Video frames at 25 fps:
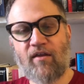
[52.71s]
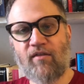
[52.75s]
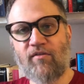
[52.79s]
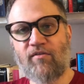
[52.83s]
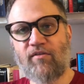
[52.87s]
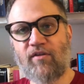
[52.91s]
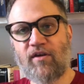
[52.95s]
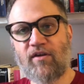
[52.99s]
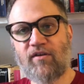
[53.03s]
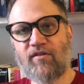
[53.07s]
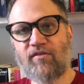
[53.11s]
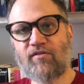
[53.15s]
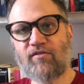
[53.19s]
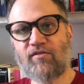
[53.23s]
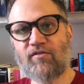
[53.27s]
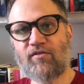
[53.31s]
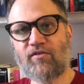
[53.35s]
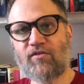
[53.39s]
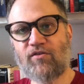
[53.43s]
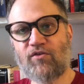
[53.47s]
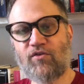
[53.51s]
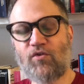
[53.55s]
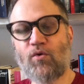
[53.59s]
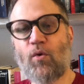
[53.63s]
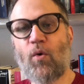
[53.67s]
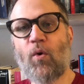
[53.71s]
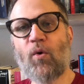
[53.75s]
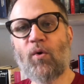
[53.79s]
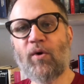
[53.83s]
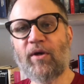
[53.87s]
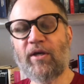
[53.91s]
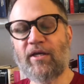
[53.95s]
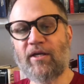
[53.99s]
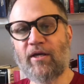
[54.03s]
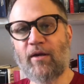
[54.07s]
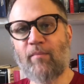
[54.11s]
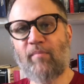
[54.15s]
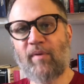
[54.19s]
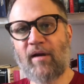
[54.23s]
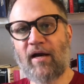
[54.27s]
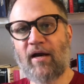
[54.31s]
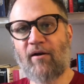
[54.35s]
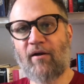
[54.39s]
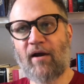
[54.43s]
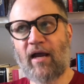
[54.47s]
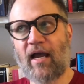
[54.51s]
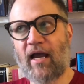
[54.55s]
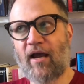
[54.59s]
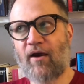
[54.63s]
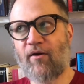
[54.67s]
this story
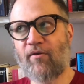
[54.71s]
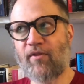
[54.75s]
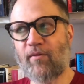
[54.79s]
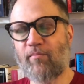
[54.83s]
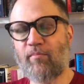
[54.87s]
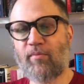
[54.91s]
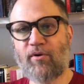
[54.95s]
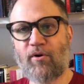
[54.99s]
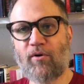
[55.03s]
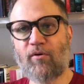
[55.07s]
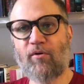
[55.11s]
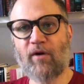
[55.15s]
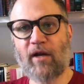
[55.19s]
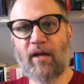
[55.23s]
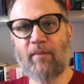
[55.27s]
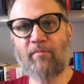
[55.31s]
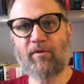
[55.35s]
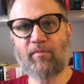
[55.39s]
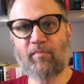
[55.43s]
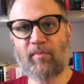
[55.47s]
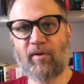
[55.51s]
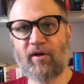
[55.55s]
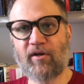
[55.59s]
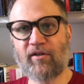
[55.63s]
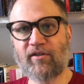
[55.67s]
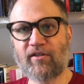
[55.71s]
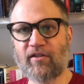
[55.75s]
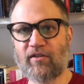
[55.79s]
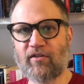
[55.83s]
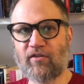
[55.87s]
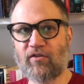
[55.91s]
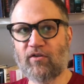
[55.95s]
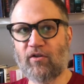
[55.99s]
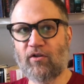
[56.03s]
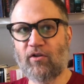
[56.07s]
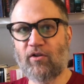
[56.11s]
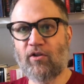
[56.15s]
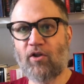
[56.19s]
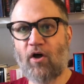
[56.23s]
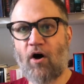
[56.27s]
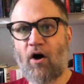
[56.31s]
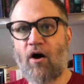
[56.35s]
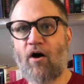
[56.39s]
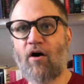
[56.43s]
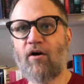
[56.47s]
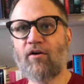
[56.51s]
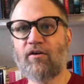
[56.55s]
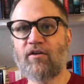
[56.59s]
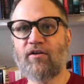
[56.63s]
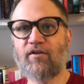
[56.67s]
about how the programmed persons
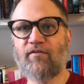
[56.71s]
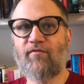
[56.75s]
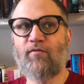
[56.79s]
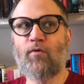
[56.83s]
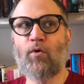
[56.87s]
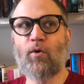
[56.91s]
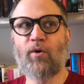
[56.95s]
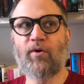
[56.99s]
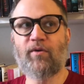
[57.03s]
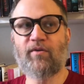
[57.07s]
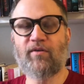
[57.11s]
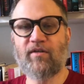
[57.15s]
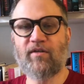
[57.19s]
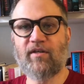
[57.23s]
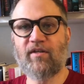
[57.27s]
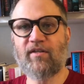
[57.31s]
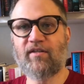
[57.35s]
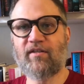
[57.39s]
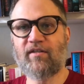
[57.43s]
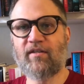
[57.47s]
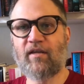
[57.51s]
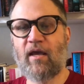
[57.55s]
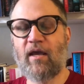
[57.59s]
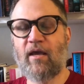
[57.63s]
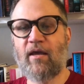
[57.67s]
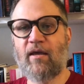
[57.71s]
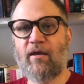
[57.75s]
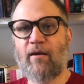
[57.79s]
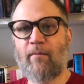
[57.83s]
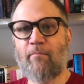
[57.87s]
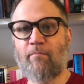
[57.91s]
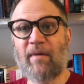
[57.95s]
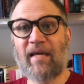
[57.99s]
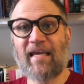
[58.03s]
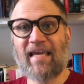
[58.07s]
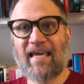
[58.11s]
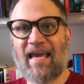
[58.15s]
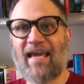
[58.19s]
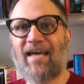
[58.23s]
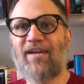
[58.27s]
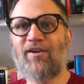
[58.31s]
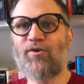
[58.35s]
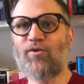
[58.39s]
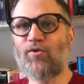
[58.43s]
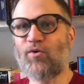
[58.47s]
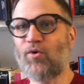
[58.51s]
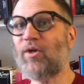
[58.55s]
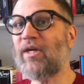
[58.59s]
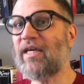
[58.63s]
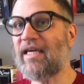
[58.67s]
longed for this
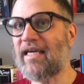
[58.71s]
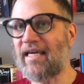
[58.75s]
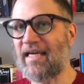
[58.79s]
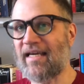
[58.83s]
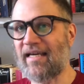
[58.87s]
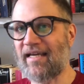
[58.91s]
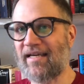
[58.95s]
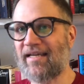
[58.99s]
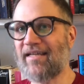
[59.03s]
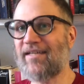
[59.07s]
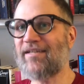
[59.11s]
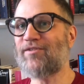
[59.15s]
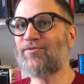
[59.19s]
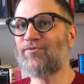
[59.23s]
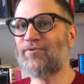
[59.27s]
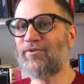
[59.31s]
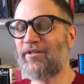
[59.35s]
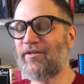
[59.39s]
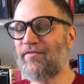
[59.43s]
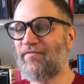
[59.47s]
mechanical king. It's really